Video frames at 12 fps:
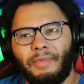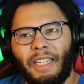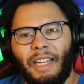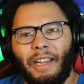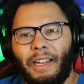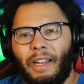
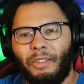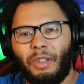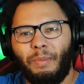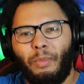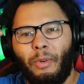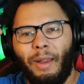Uh, I was
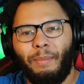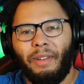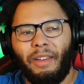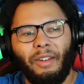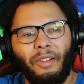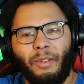gonna point,
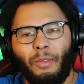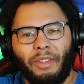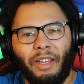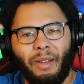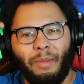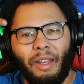but you don't know
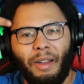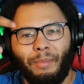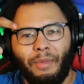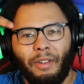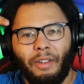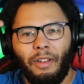what the hell.
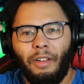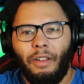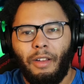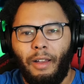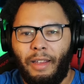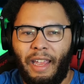
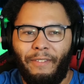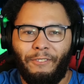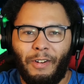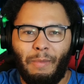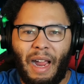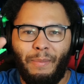Uh, okay,
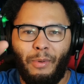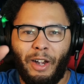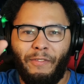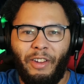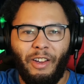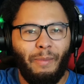from my
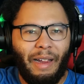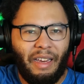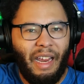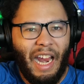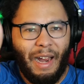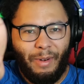point of view on my
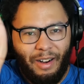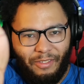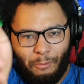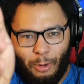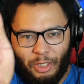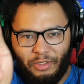camera,
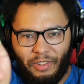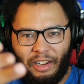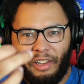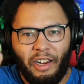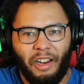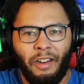which
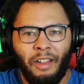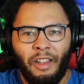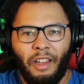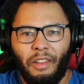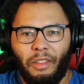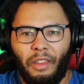right there,
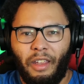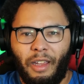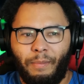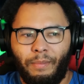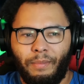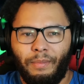
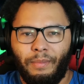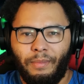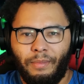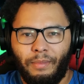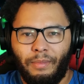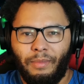the
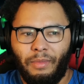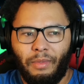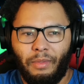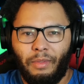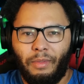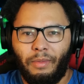
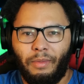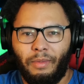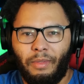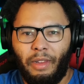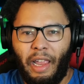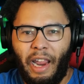
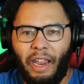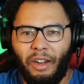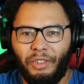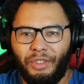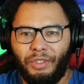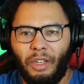hand
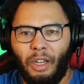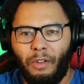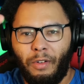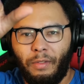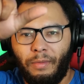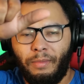is oh